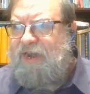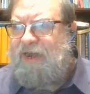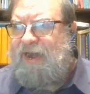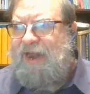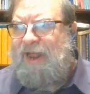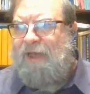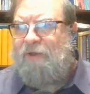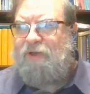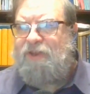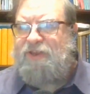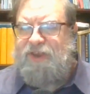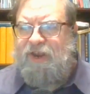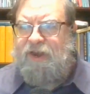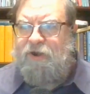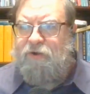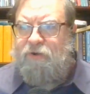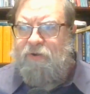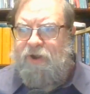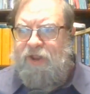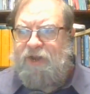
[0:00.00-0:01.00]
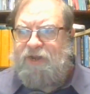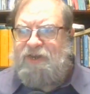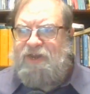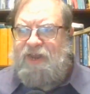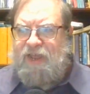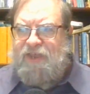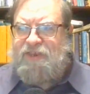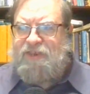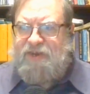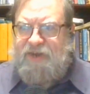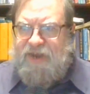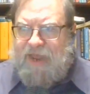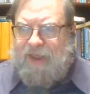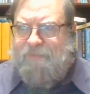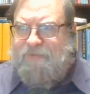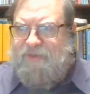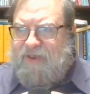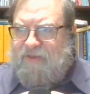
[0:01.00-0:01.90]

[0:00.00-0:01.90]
and Alexandrian text types